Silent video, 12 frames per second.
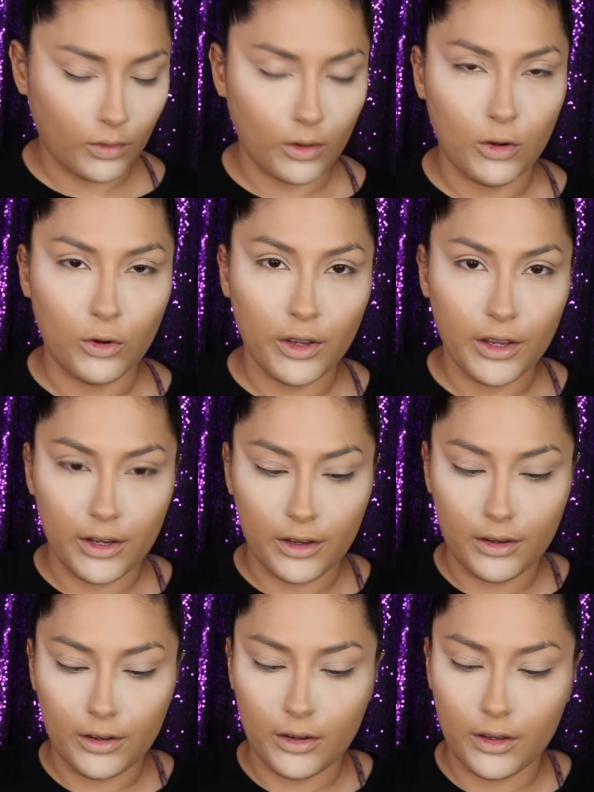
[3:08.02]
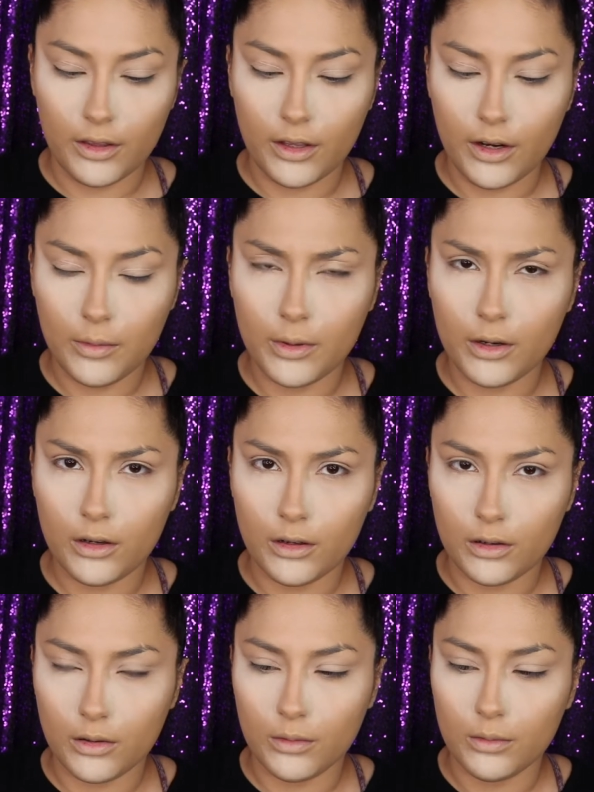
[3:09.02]
Okay, and then I'm gonna
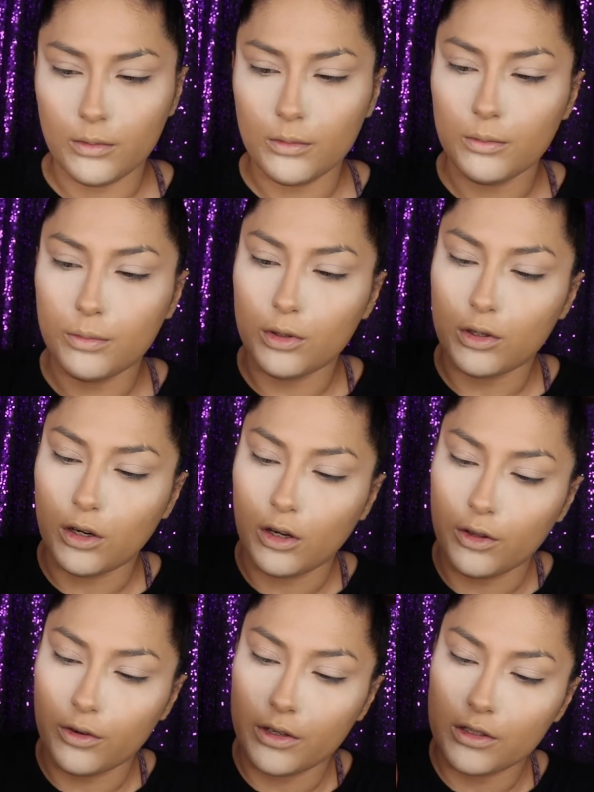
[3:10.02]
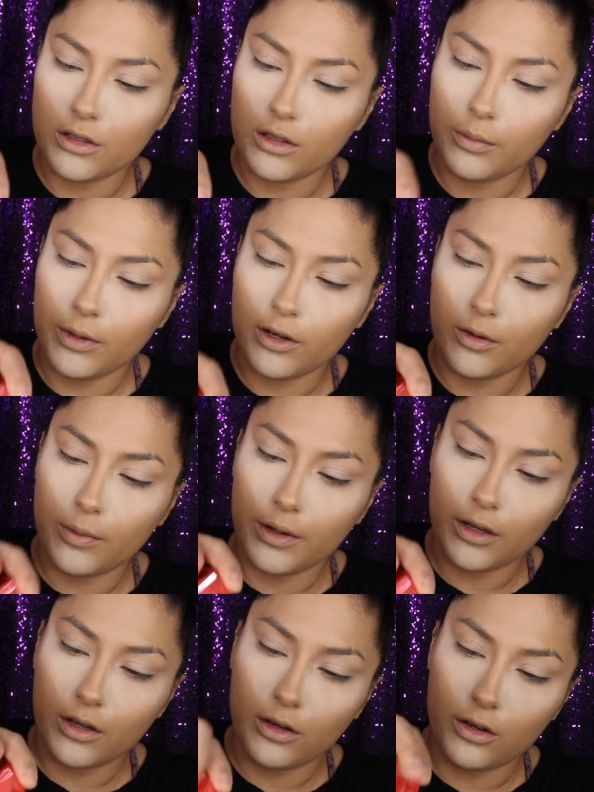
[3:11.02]
put the rest of the powder
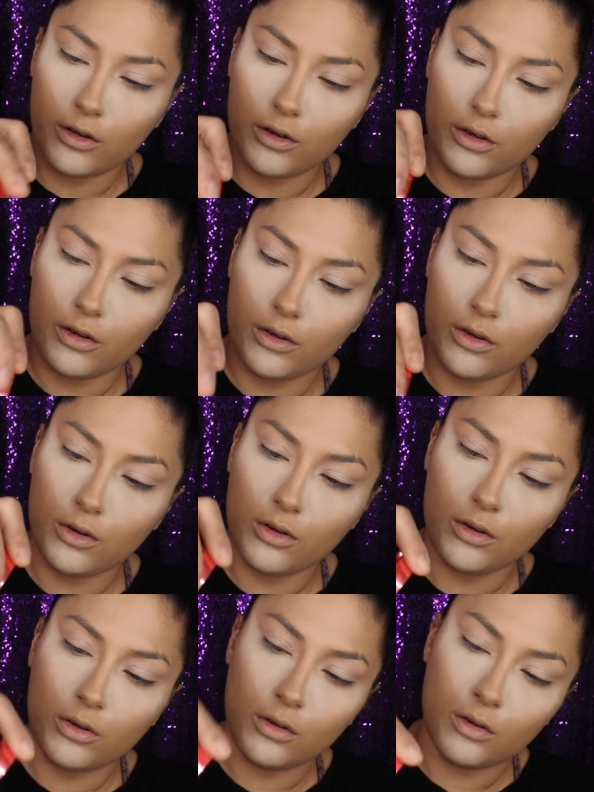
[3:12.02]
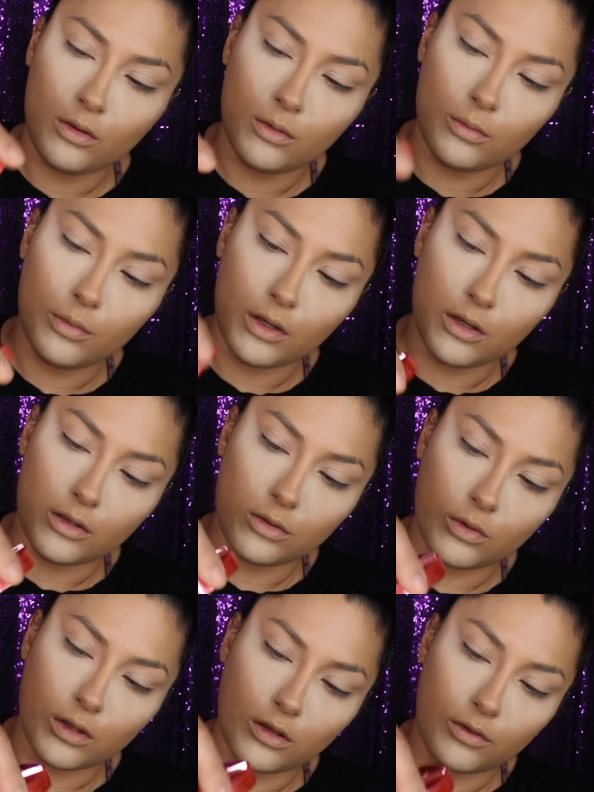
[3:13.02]
back in here, because
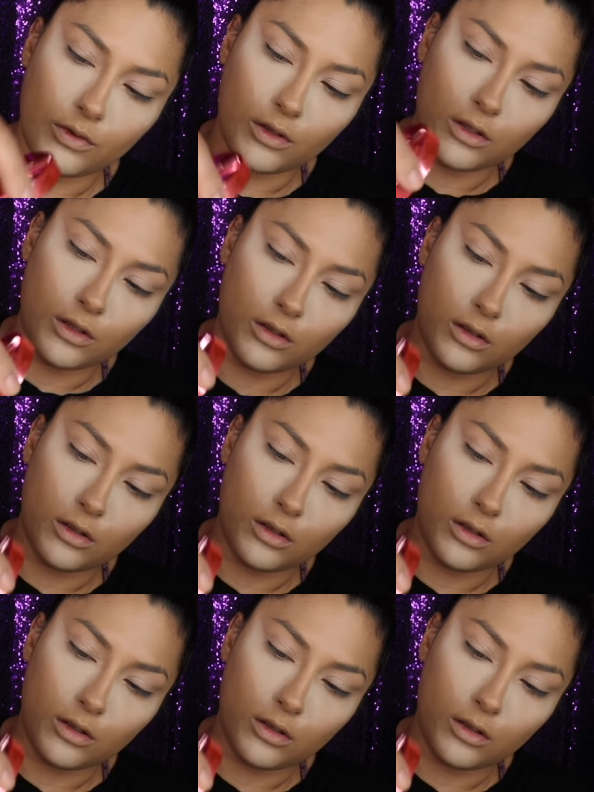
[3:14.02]
what the fuck?